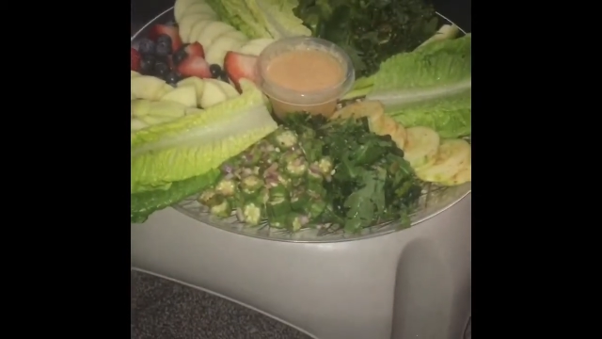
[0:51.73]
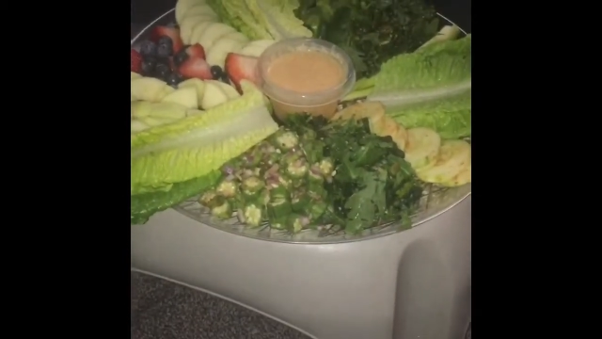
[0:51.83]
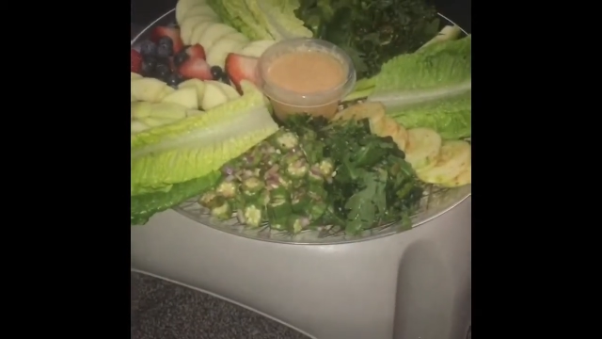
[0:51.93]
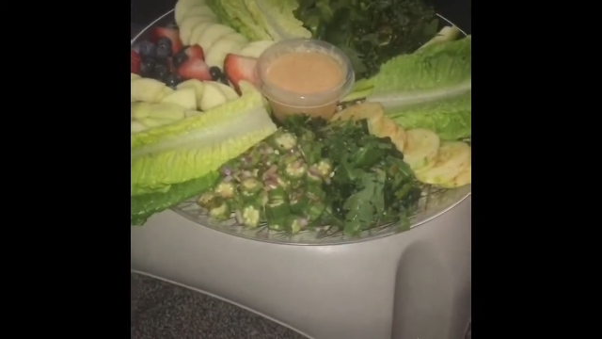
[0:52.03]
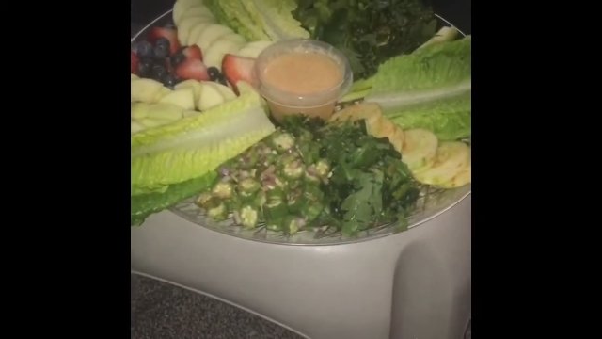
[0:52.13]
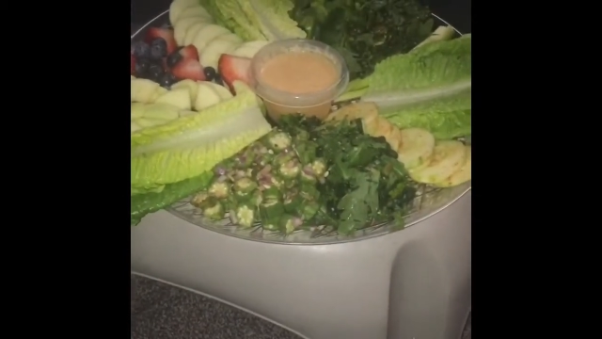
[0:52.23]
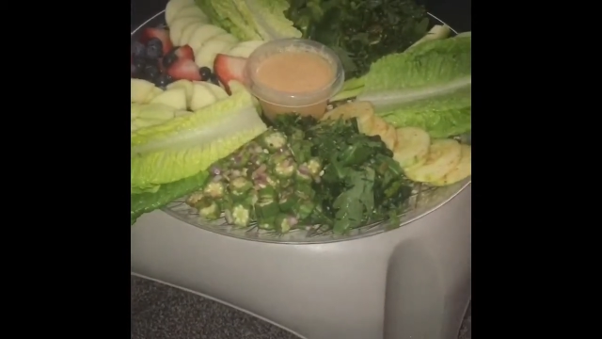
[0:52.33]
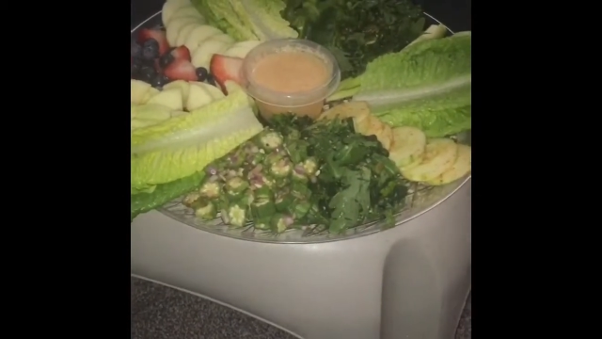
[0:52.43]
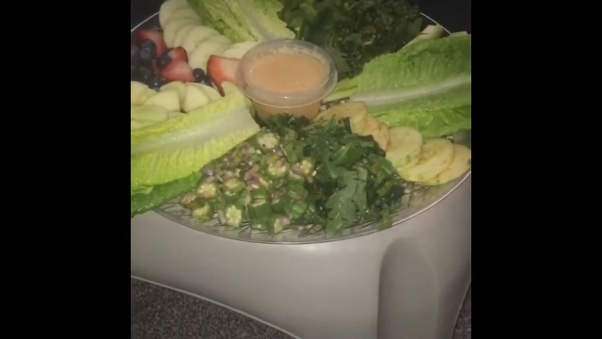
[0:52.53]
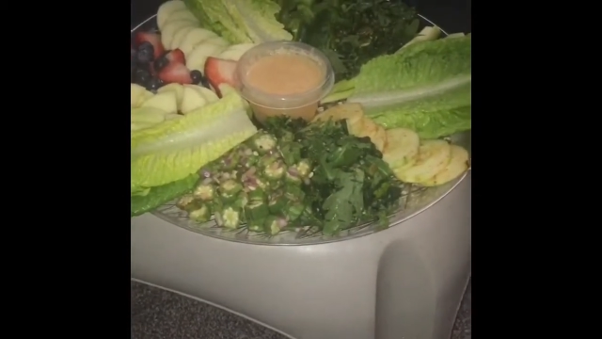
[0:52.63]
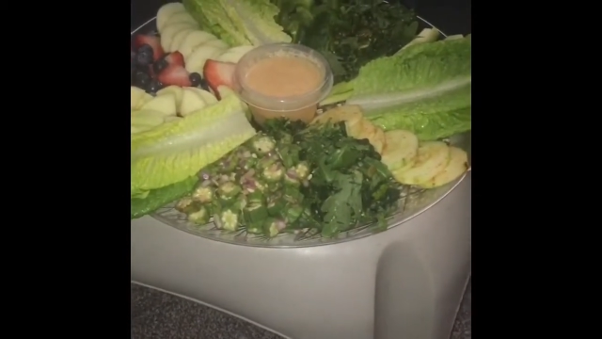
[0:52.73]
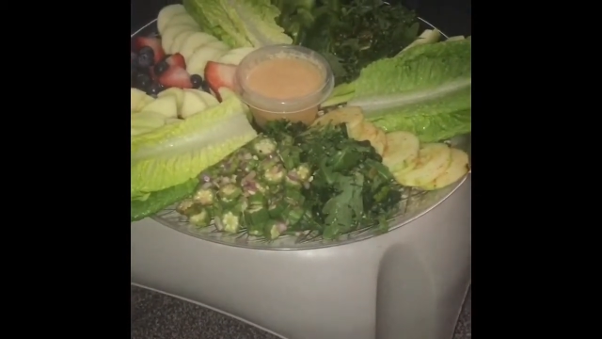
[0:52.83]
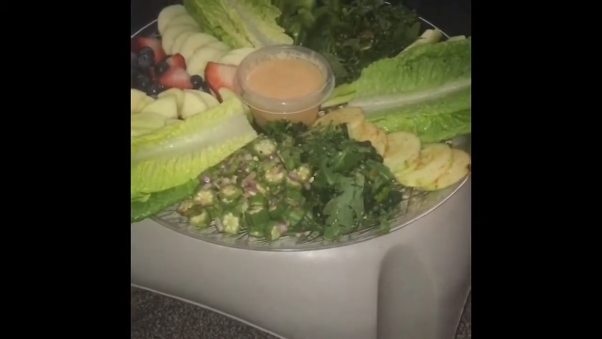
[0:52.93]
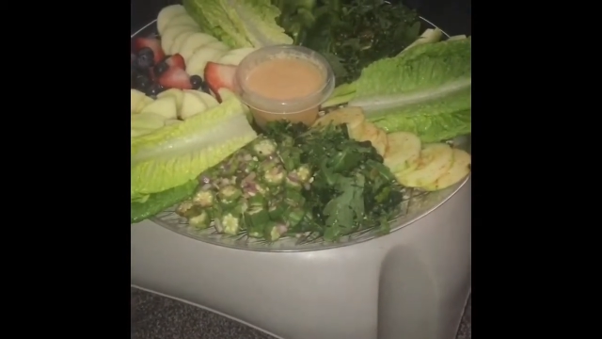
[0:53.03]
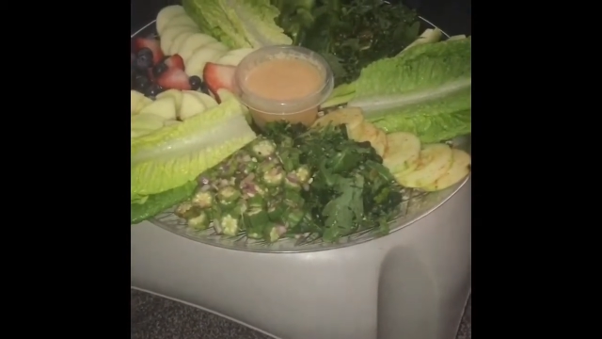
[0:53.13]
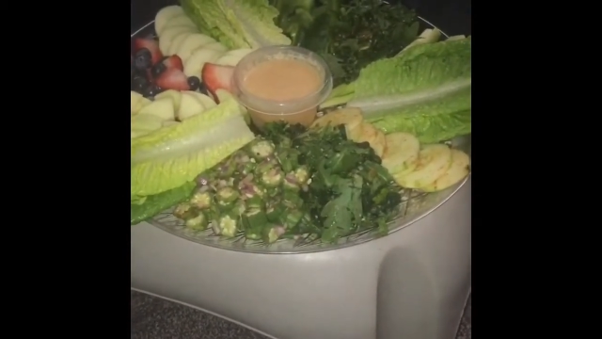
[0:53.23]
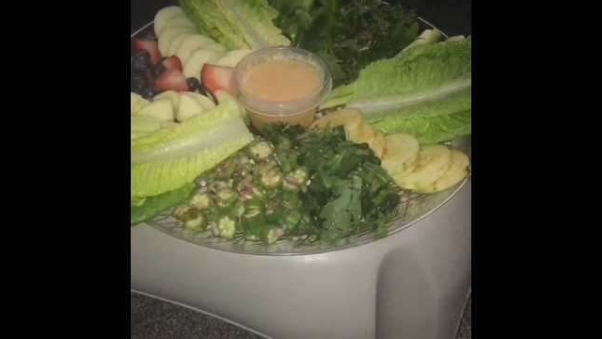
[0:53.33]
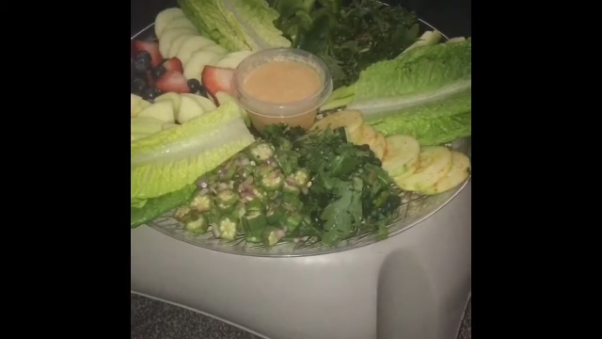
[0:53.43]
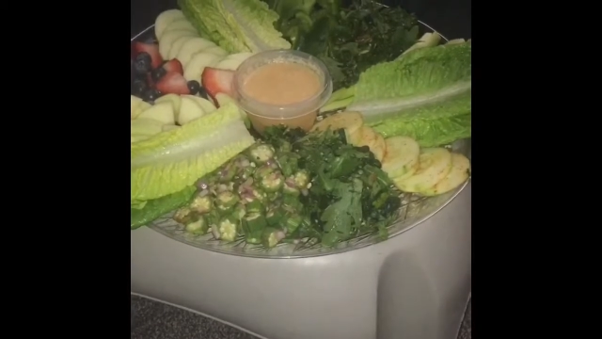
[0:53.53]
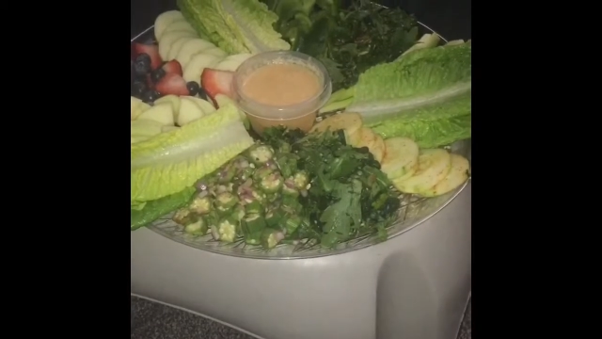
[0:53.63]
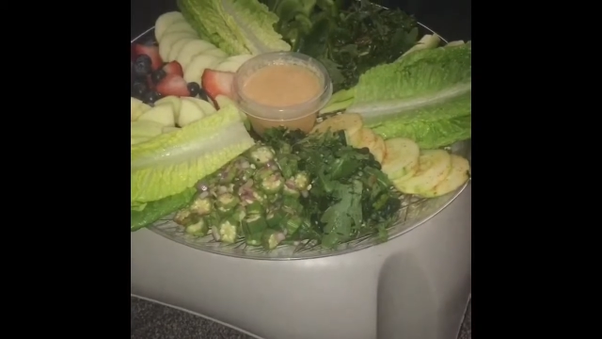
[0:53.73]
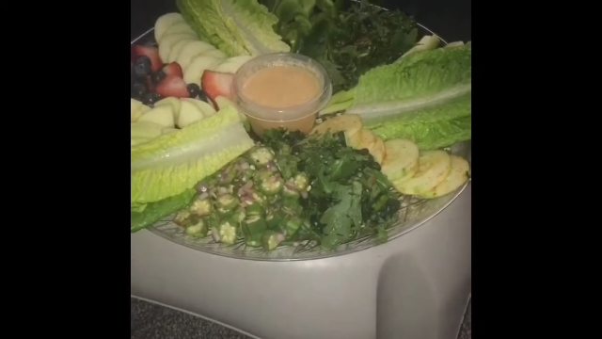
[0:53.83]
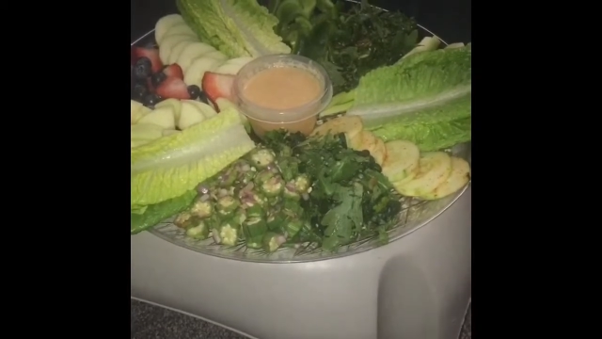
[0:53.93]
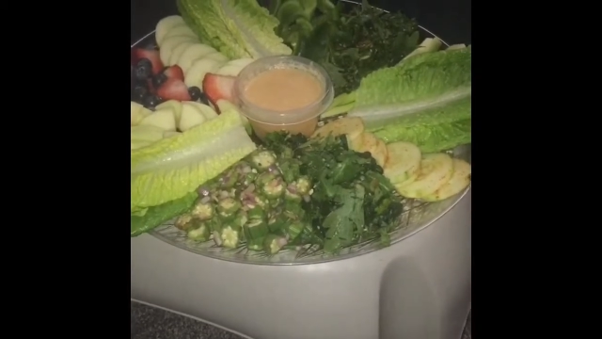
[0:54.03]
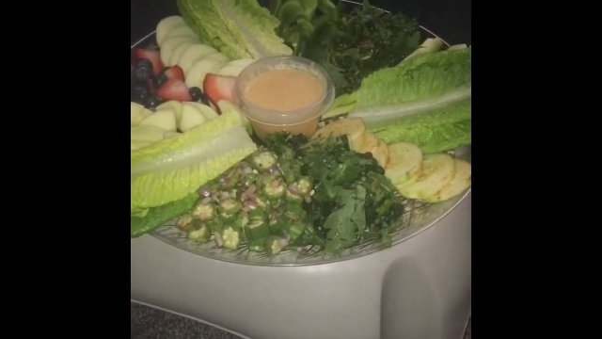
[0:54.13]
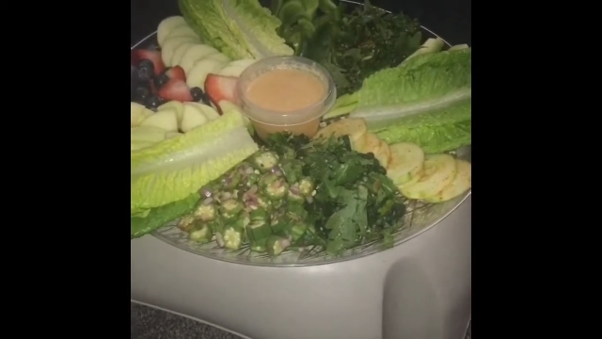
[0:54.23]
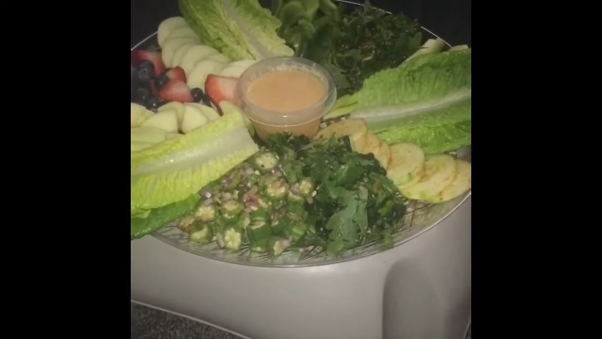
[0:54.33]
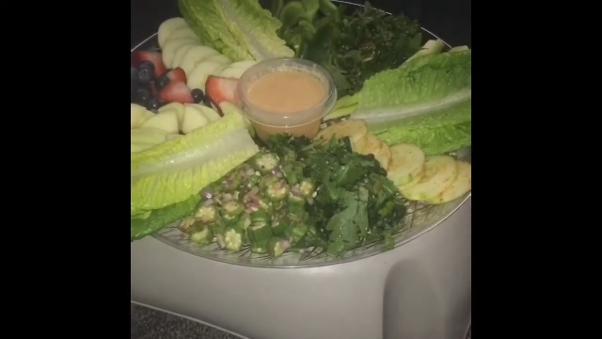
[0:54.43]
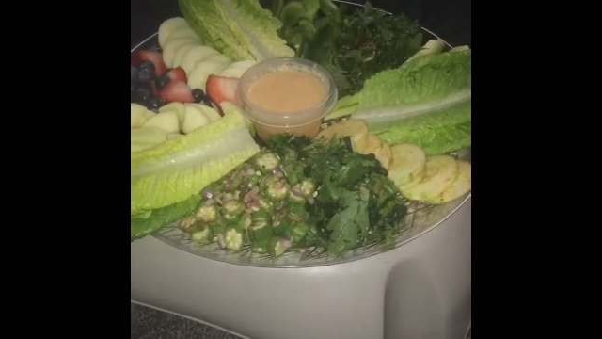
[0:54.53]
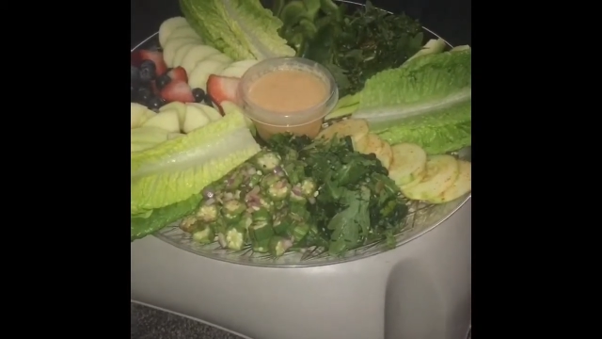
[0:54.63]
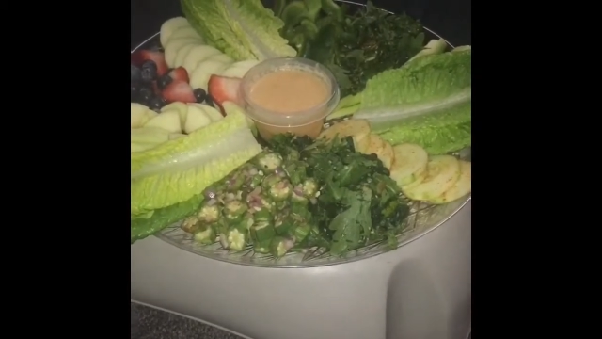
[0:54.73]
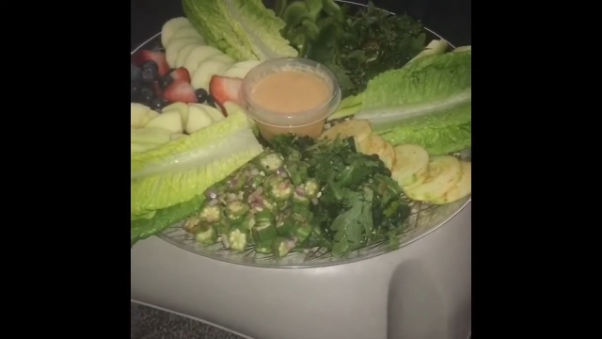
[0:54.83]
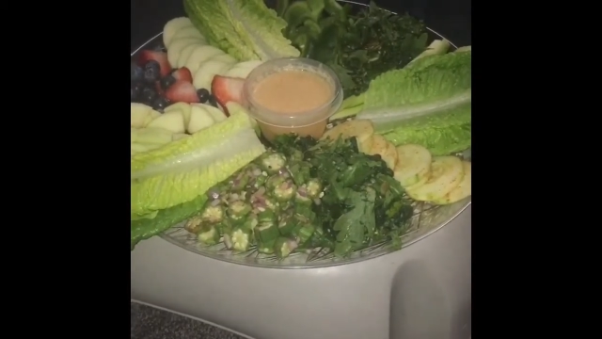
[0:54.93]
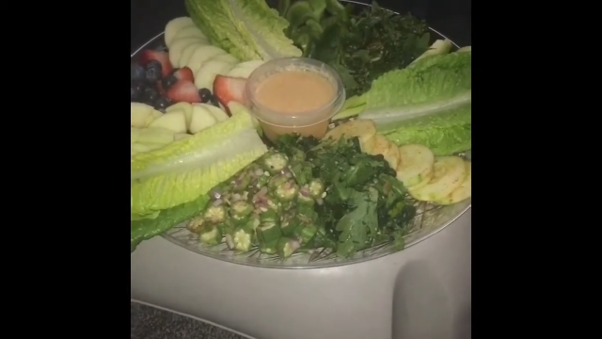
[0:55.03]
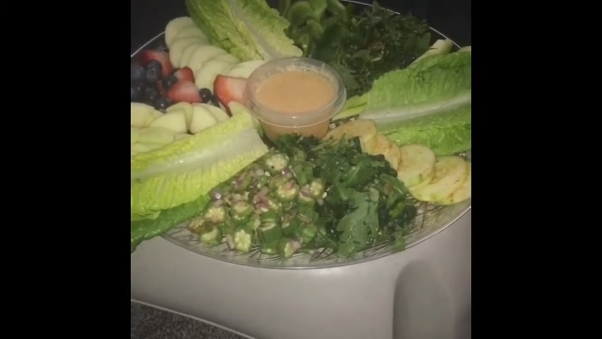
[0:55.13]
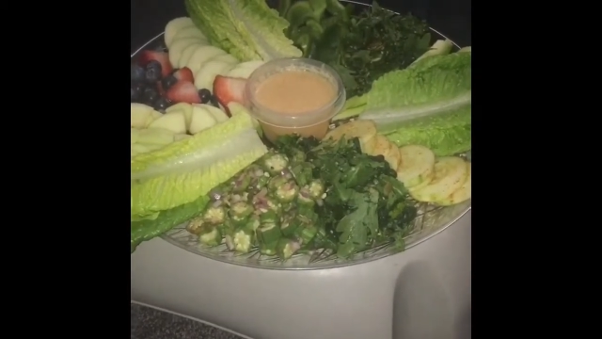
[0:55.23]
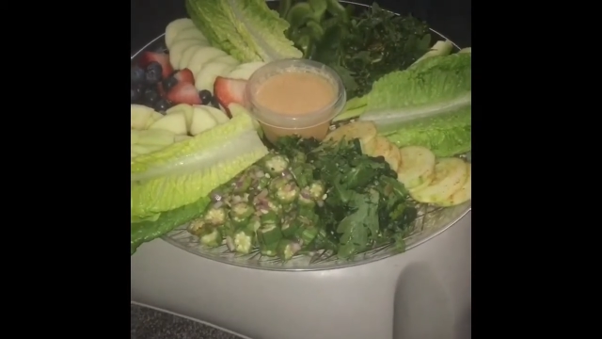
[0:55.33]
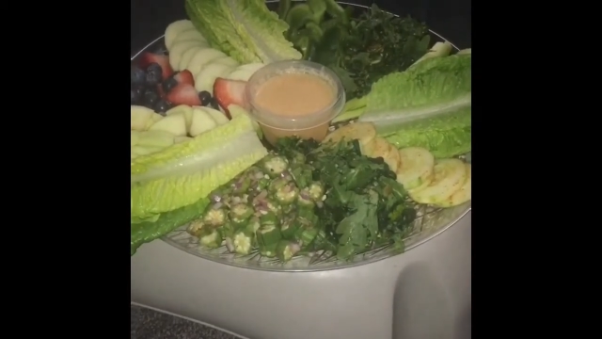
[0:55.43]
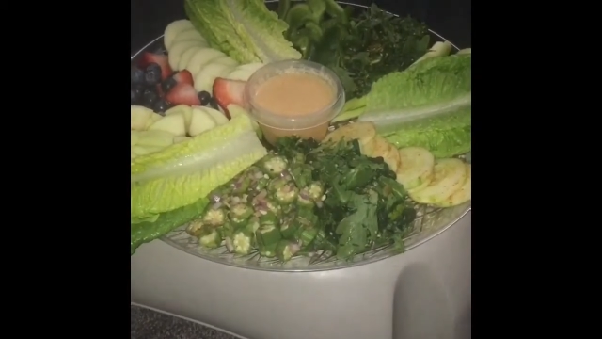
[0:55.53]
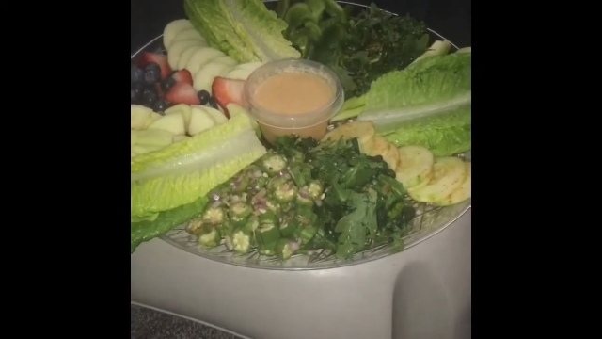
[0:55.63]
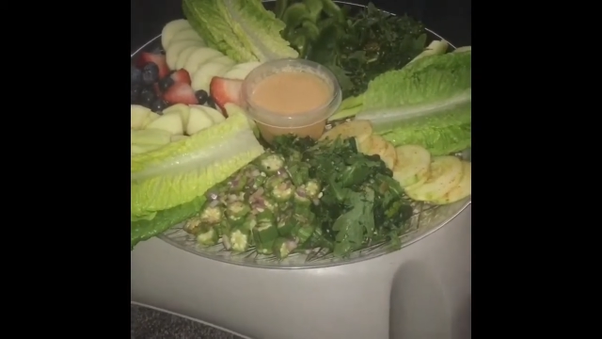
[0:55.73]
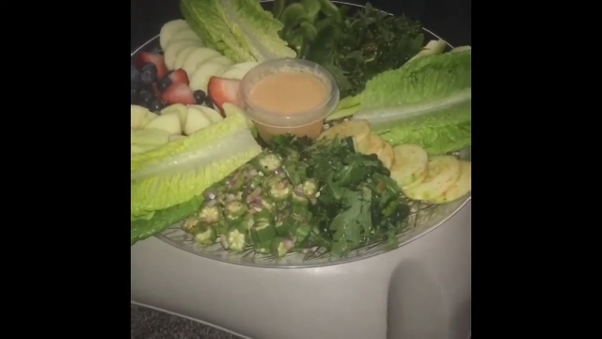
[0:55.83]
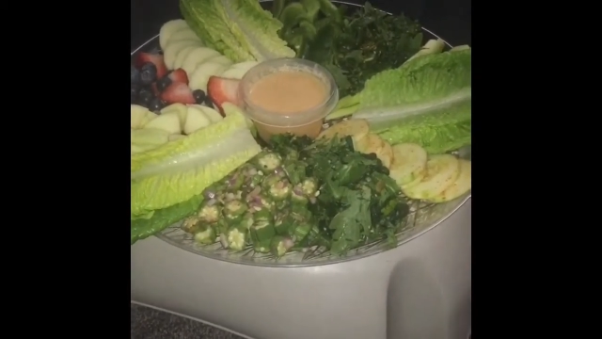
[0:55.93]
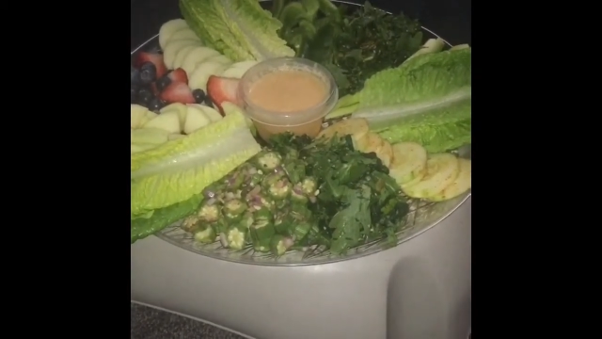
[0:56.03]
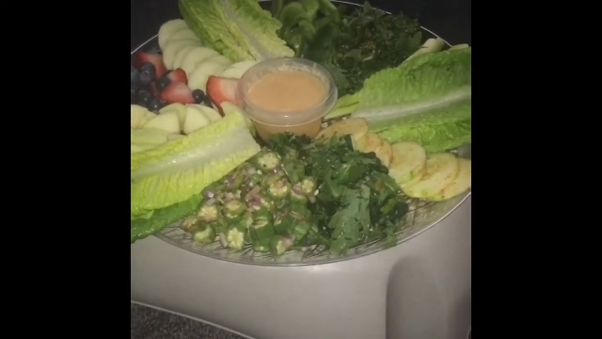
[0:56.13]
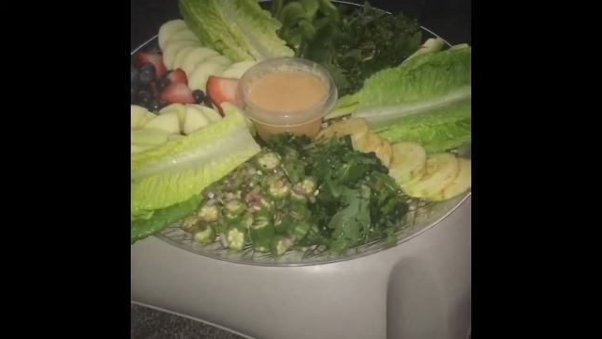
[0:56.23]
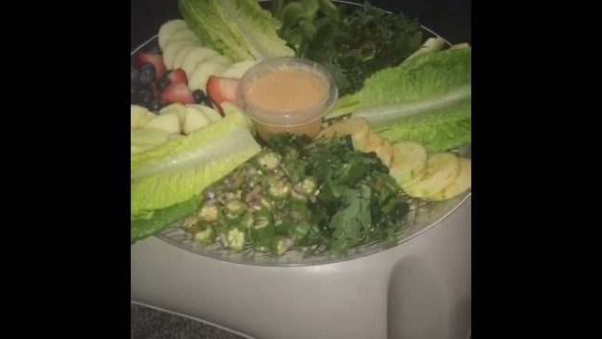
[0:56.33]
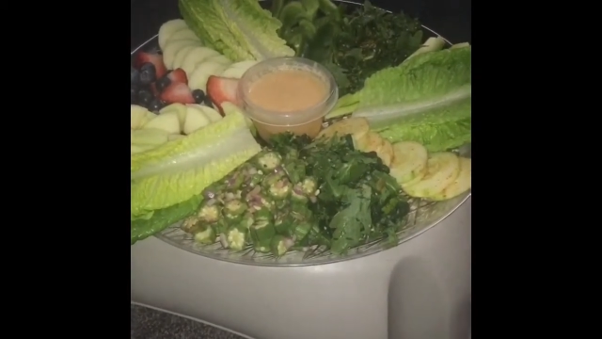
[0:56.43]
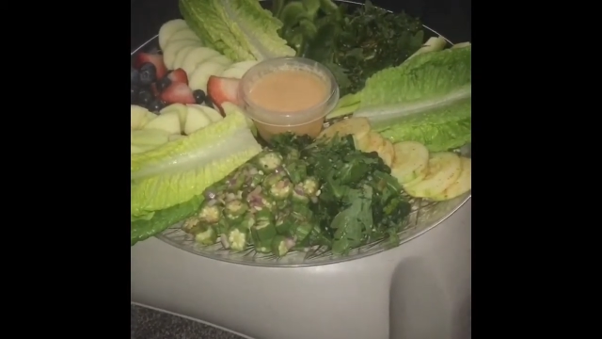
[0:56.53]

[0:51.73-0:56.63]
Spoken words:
[unreadable: no face in view]